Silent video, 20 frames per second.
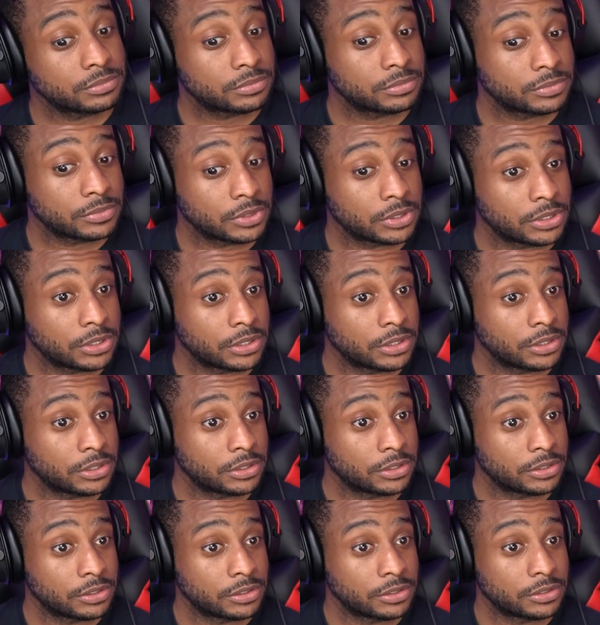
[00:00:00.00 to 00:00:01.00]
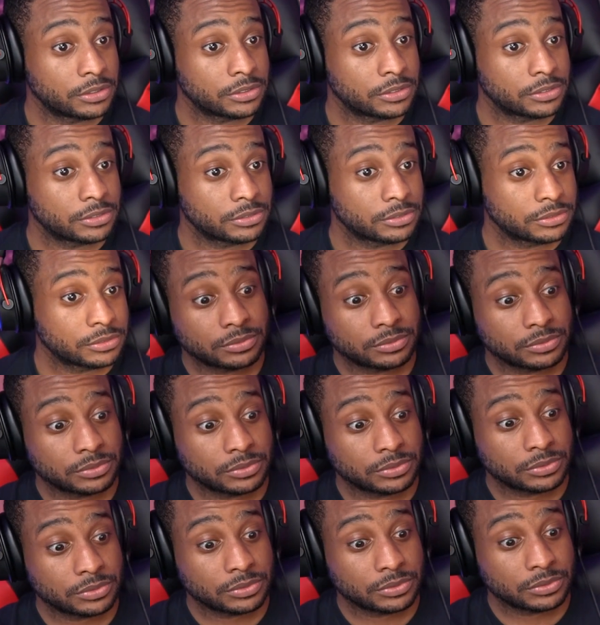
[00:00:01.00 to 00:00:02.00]

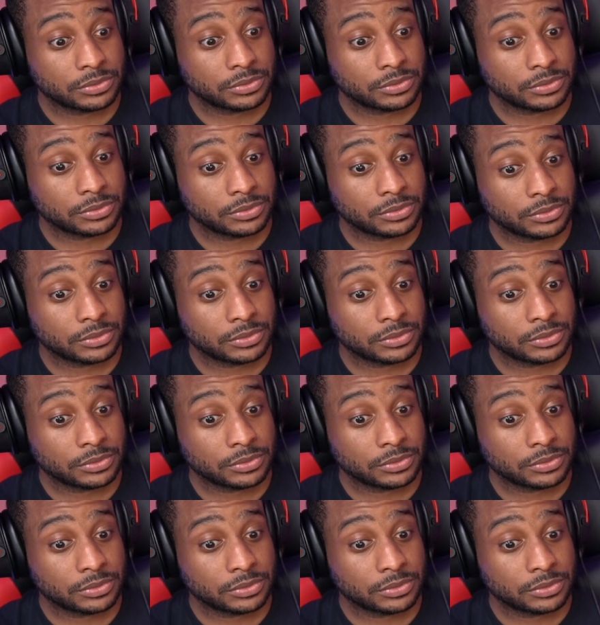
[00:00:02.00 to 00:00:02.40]
Nothing is said.